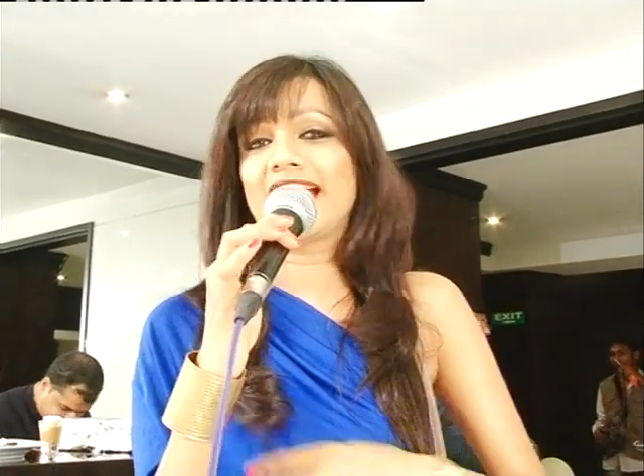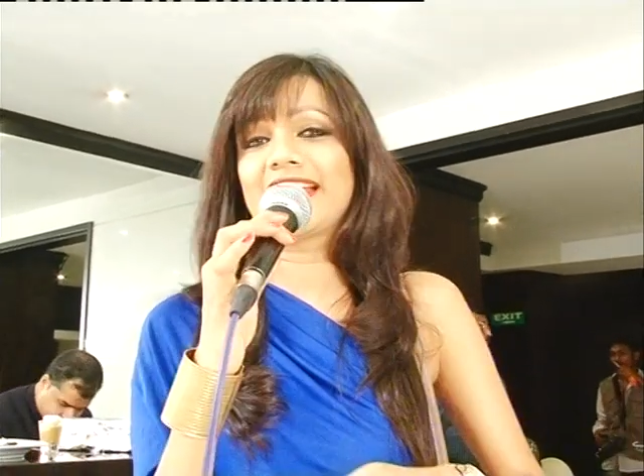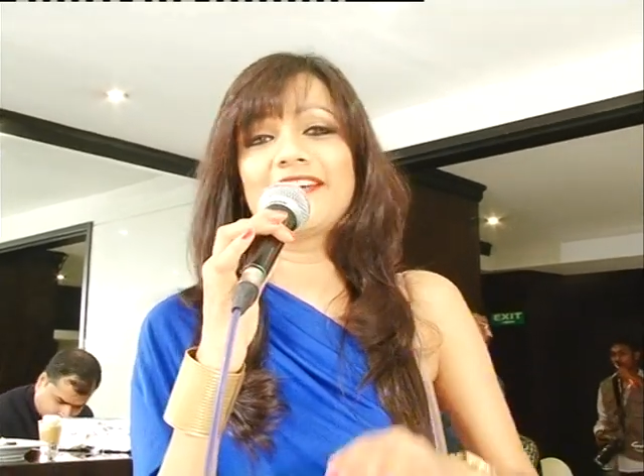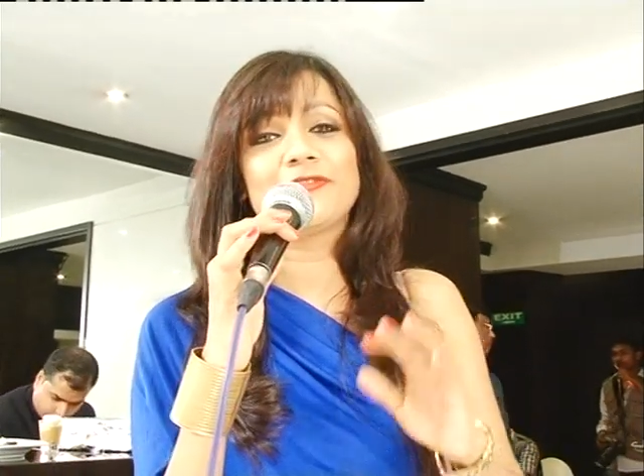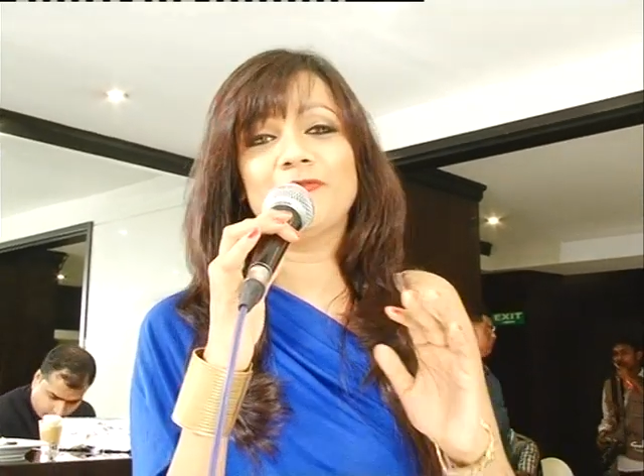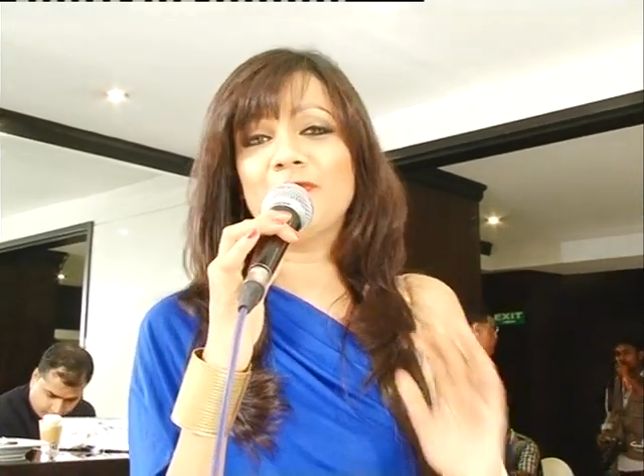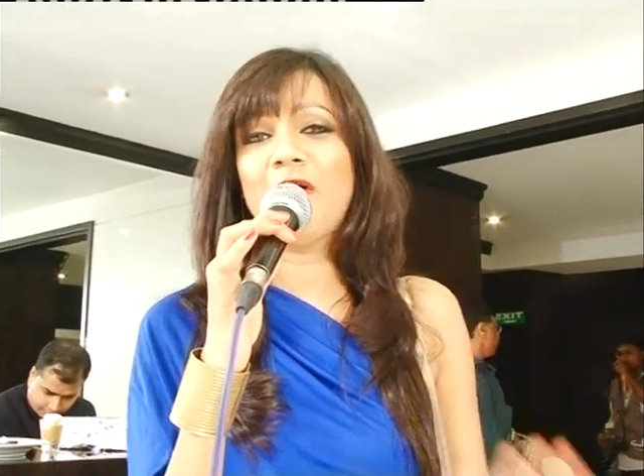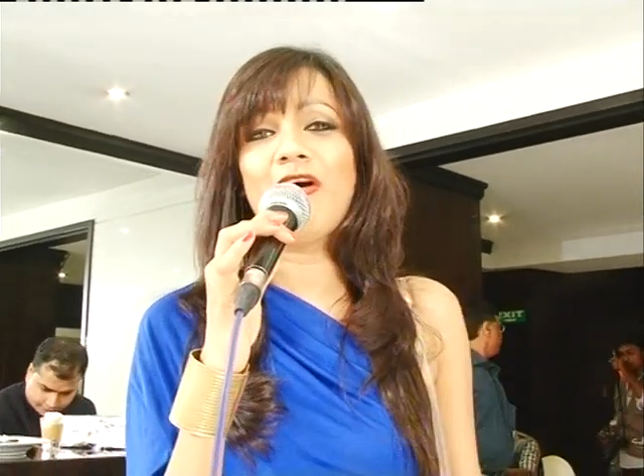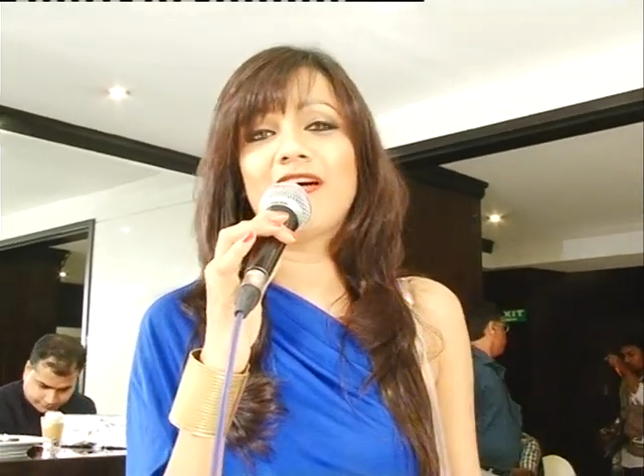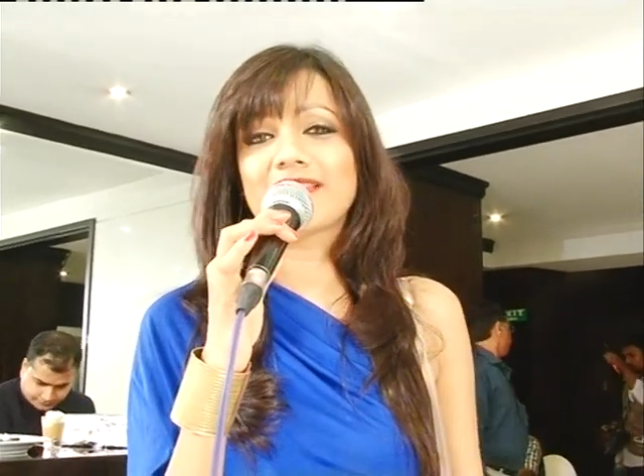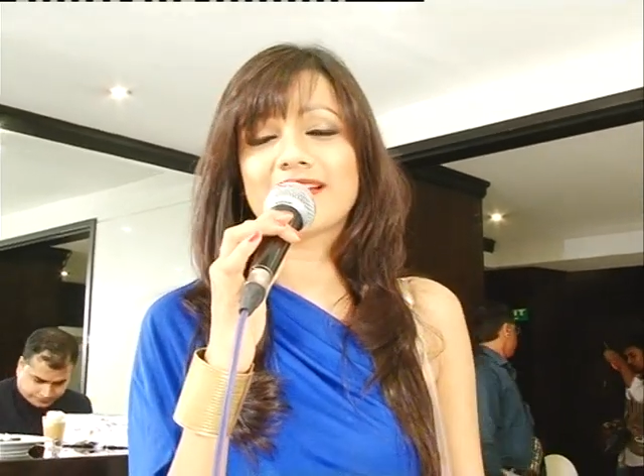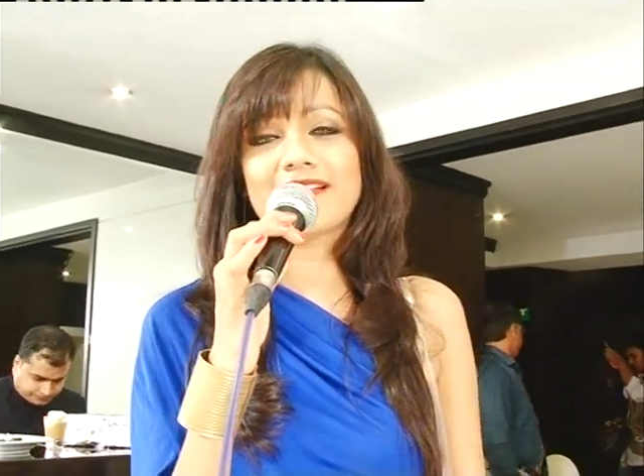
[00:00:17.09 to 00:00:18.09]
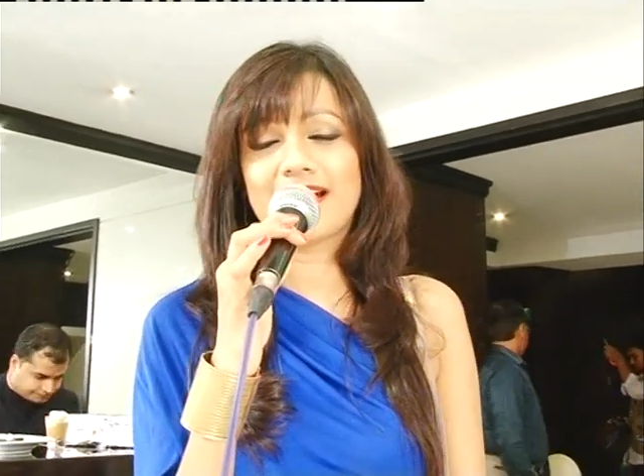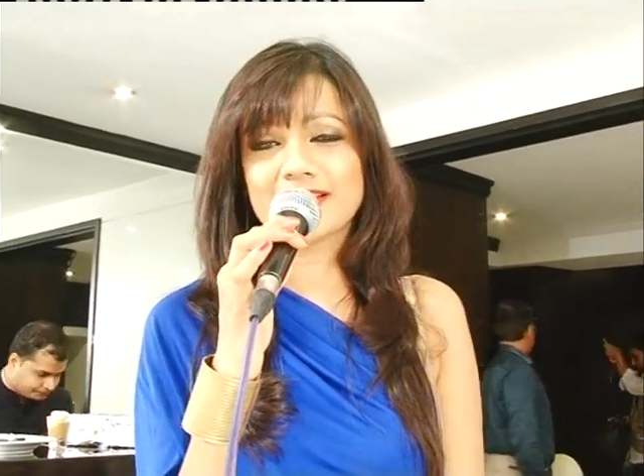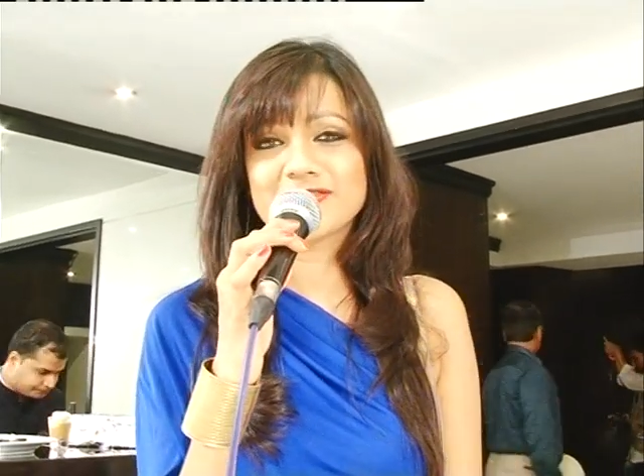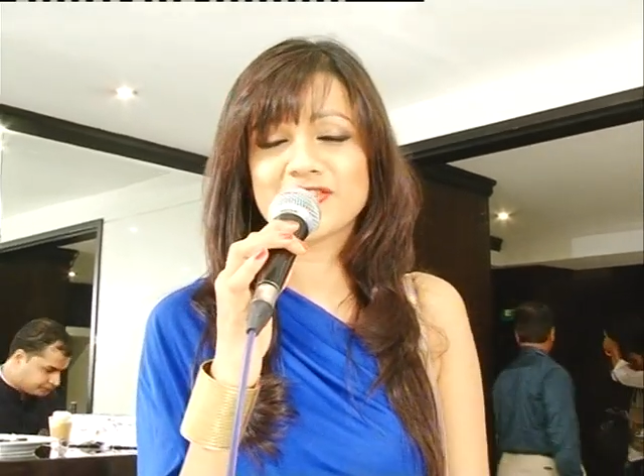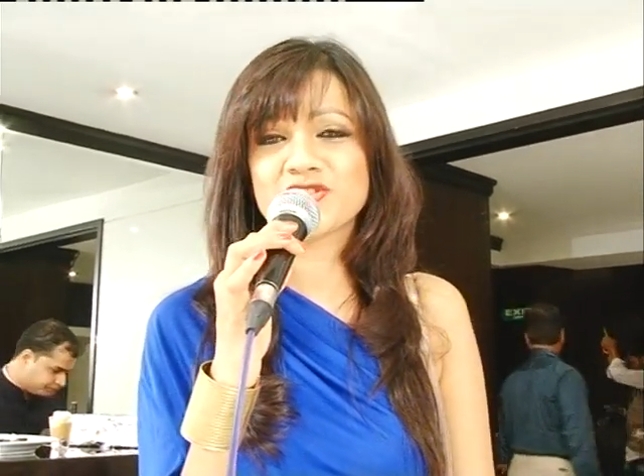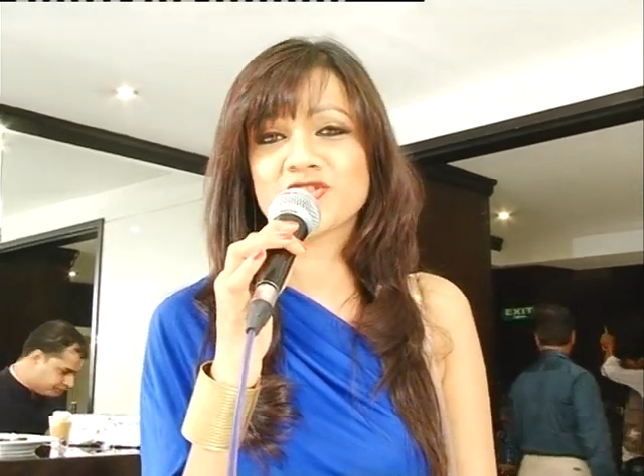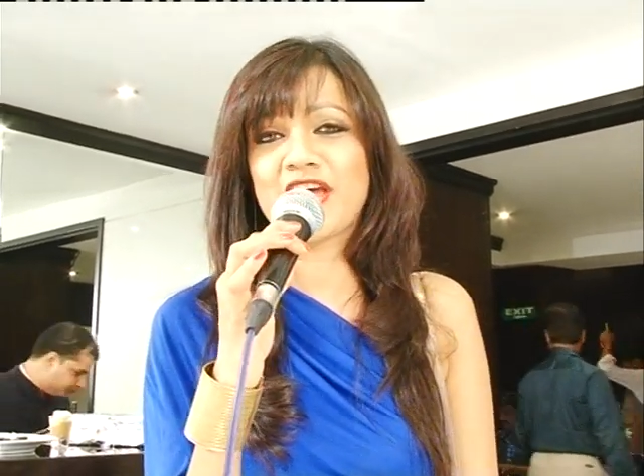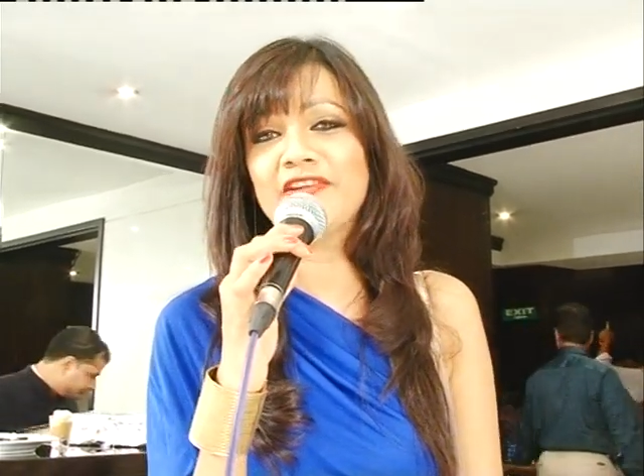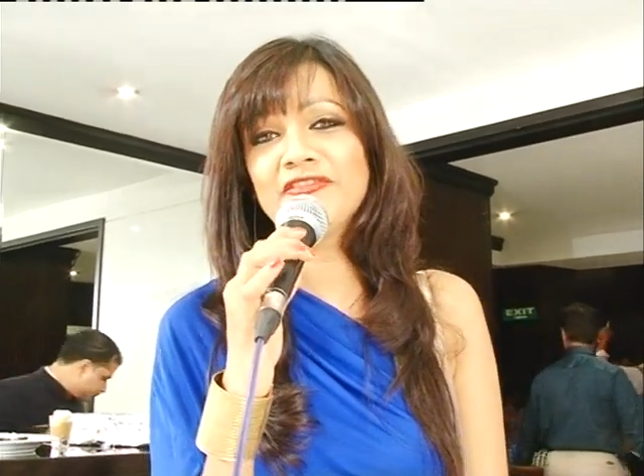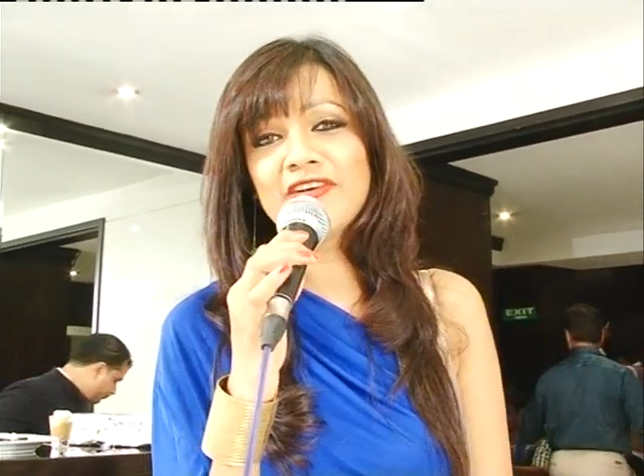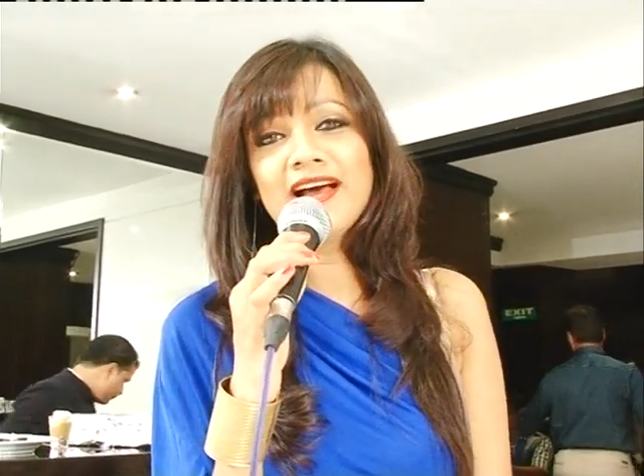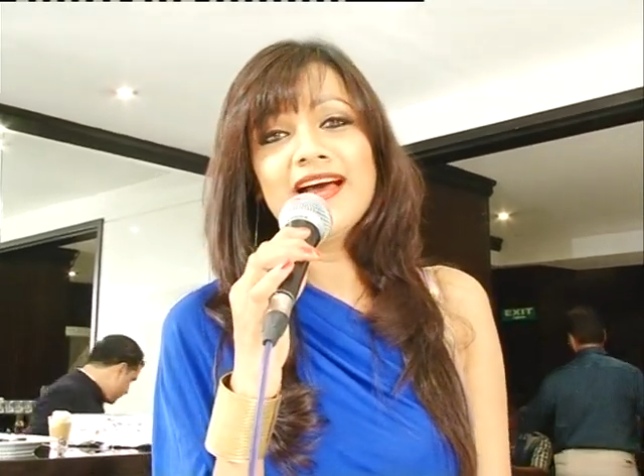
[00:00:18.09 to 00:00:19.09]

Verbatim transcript: I give all the credits to the chef.